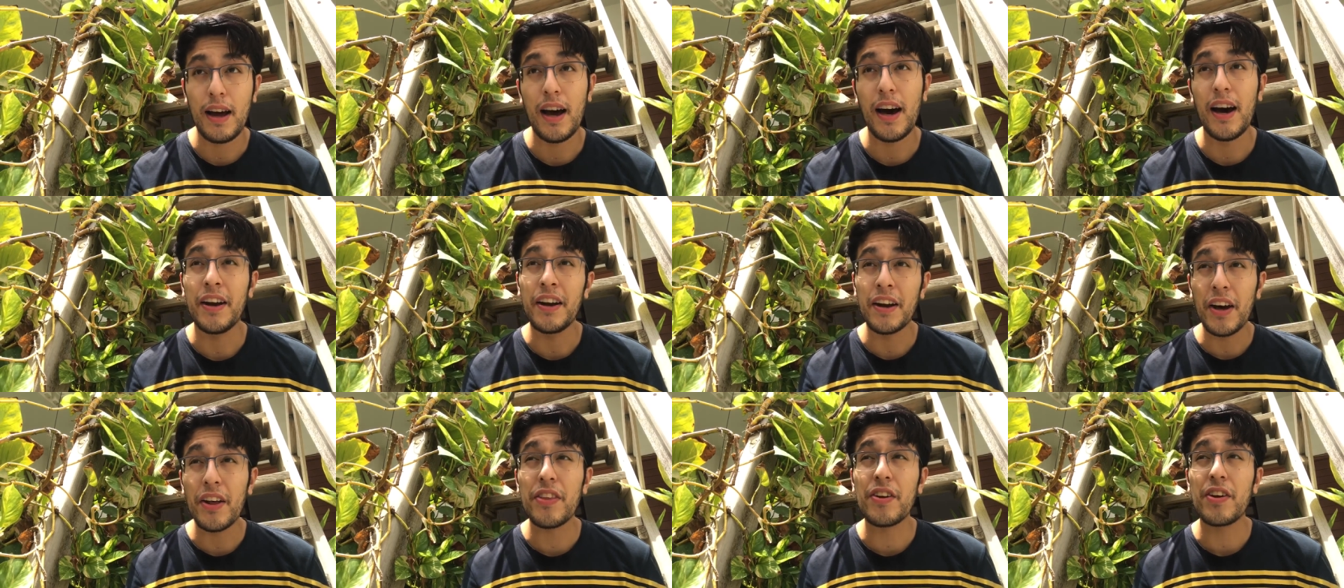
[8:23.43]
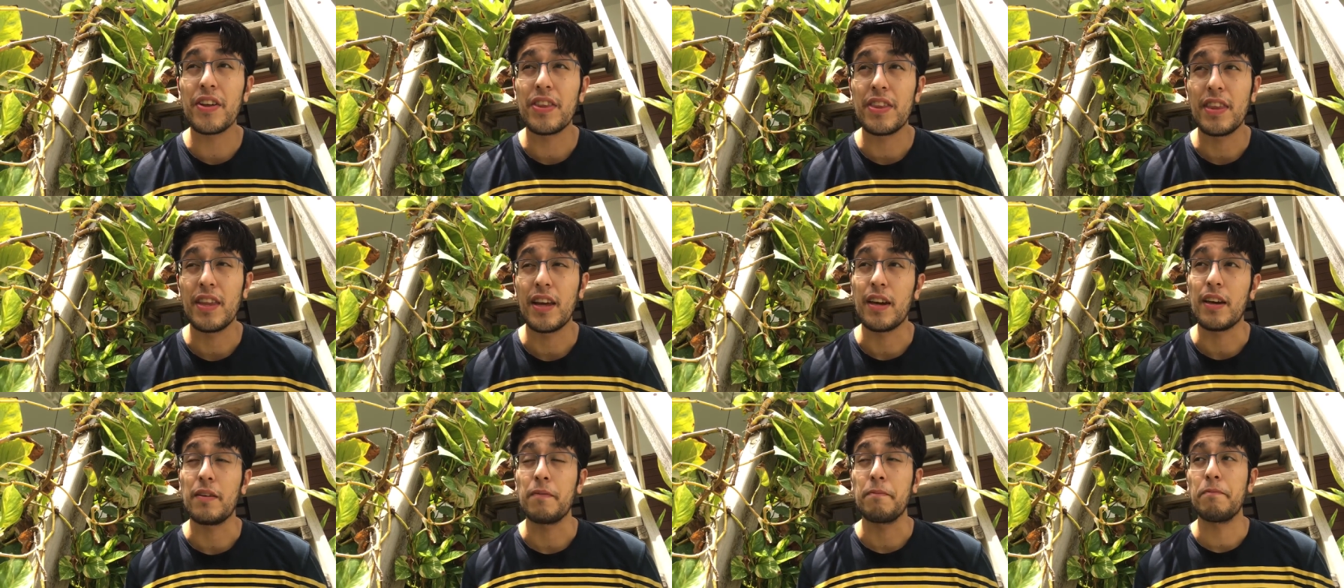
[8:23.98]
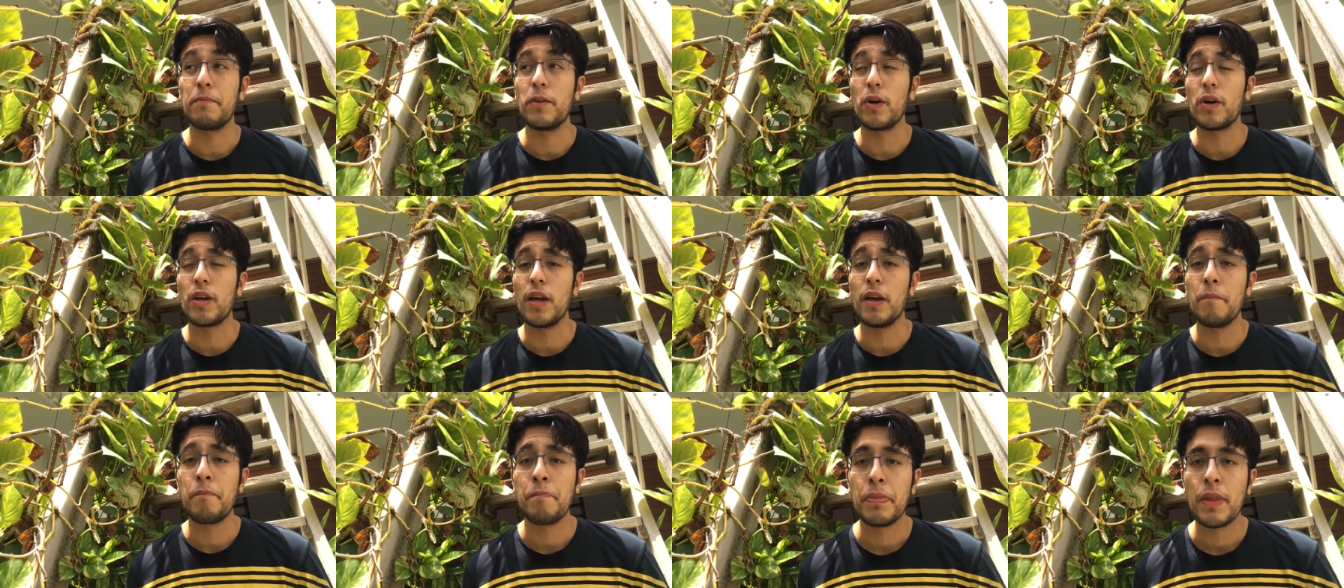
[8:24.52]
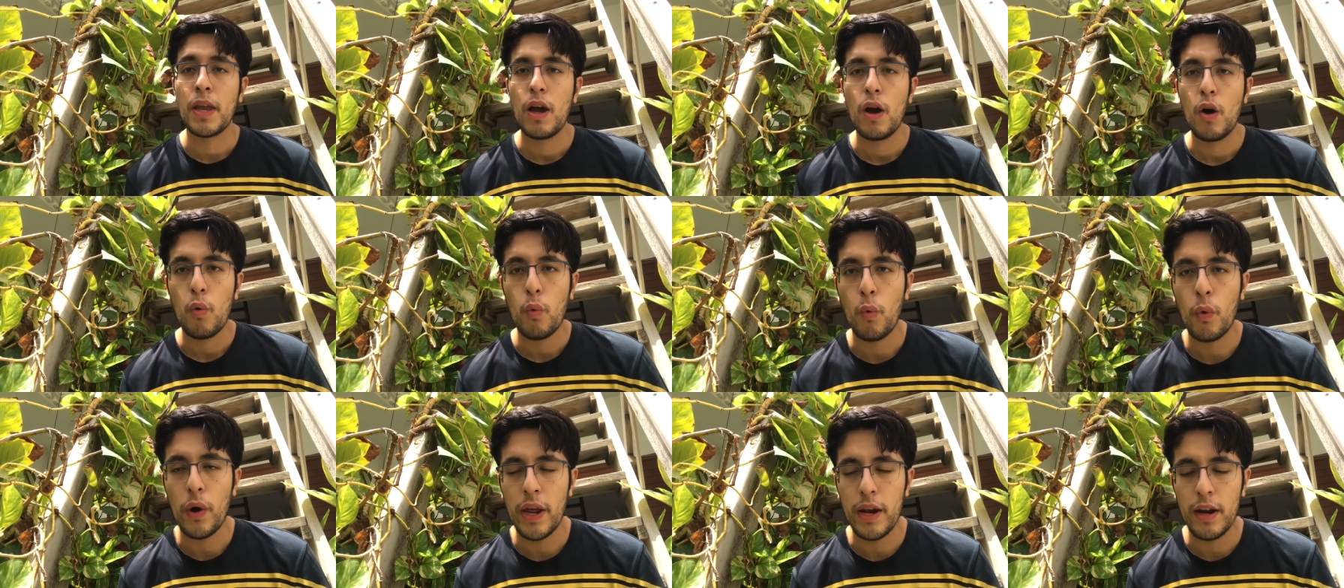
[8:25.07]
another thing, okay,
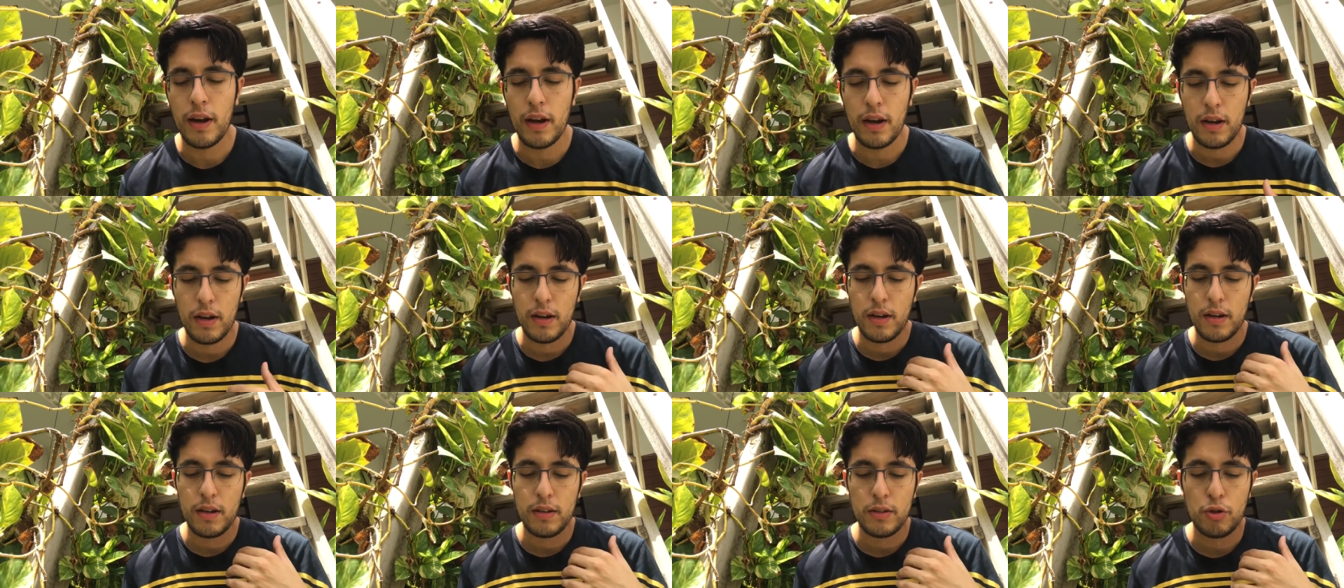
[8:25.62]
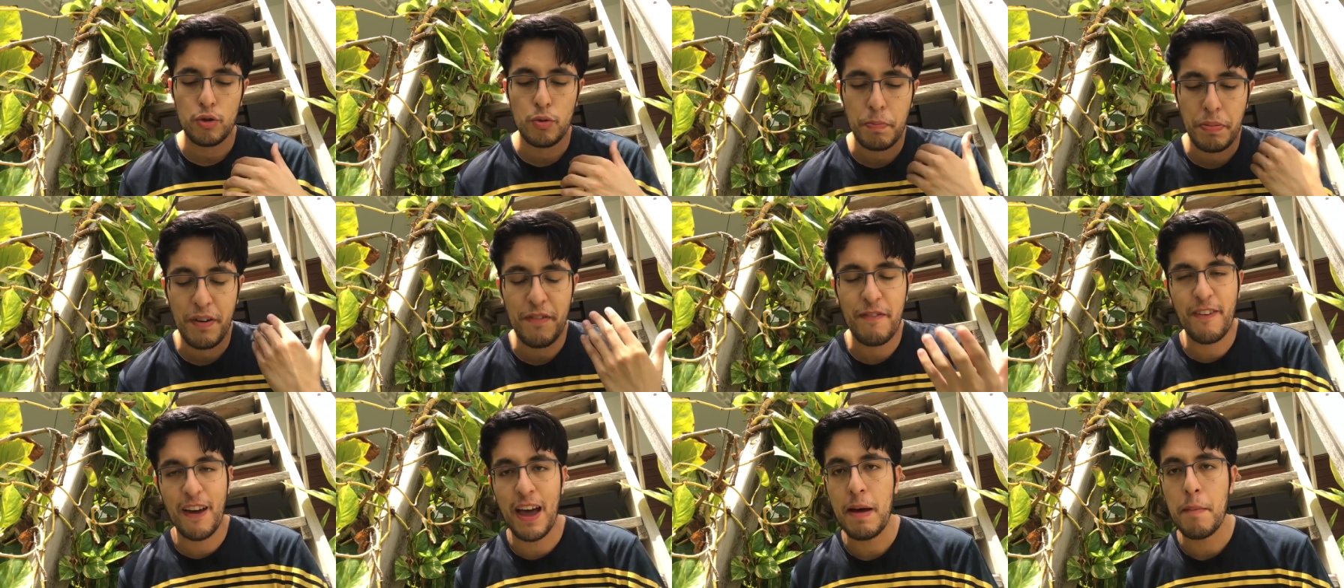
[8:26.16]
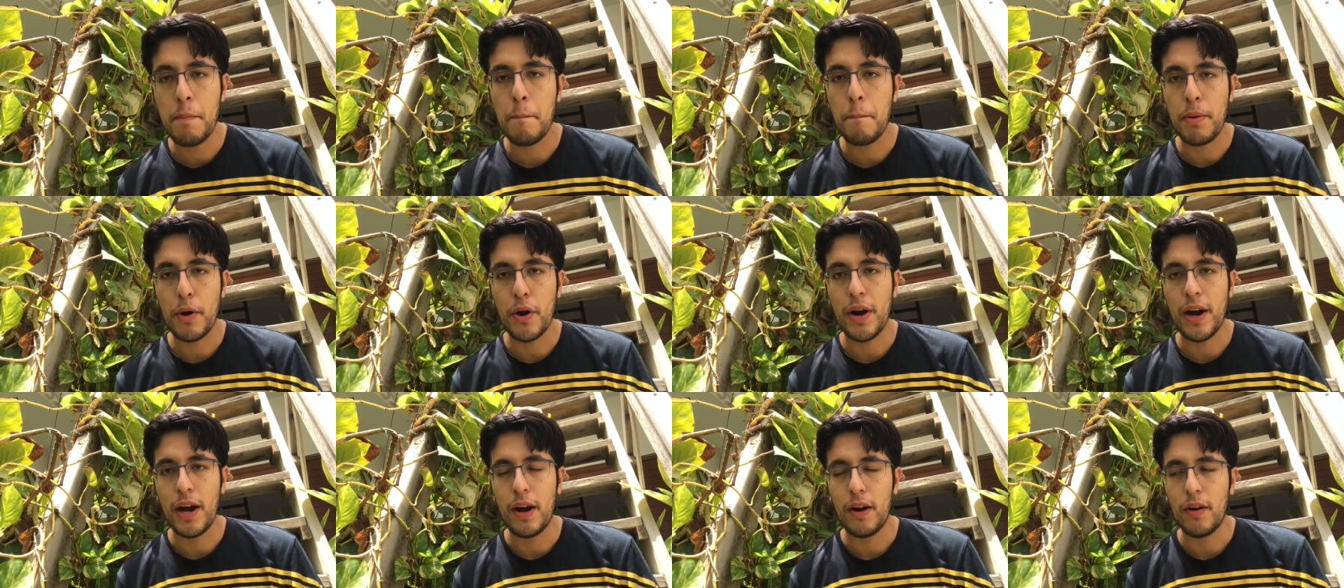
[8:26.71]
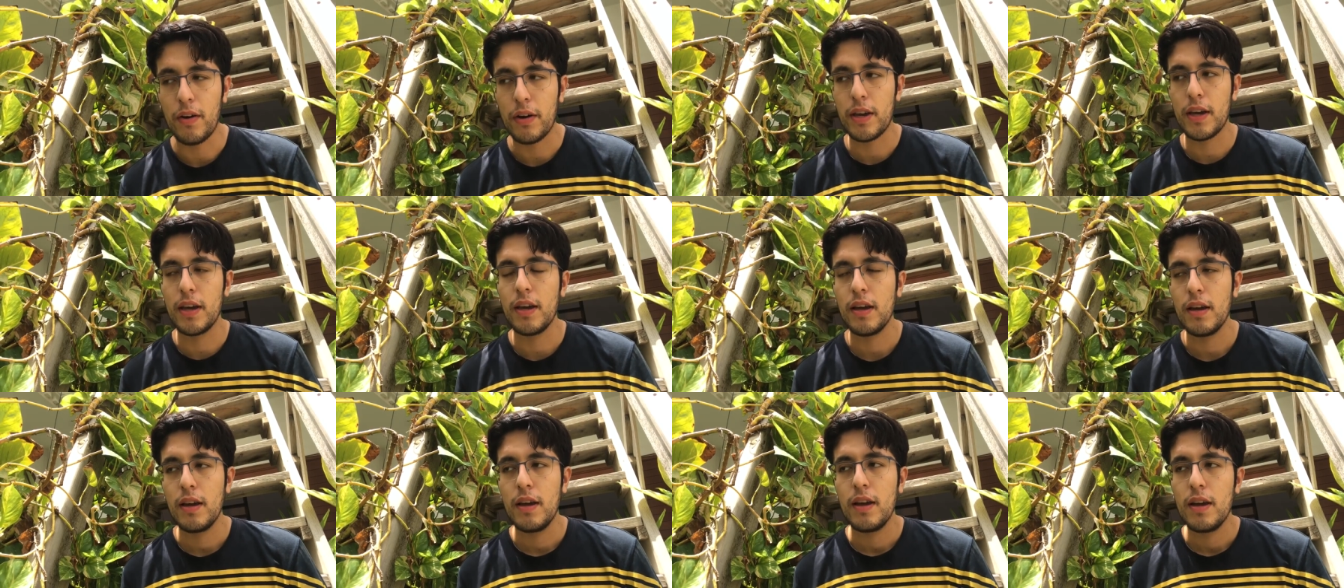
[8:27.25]
when to prevent burnout,
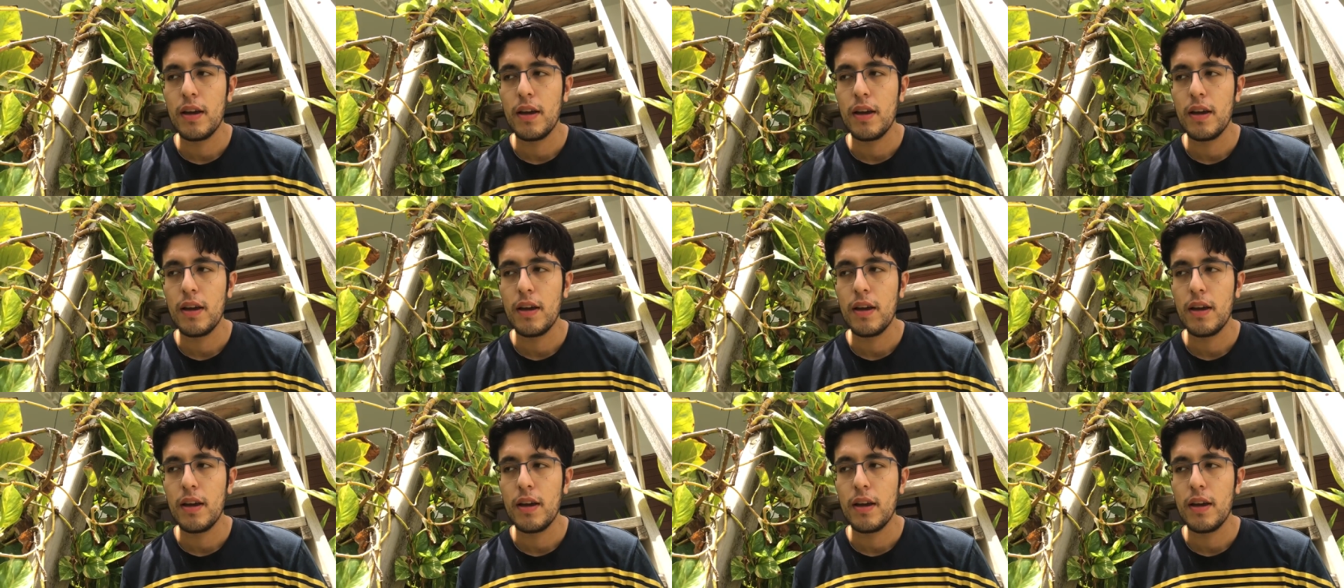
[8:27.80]
okay,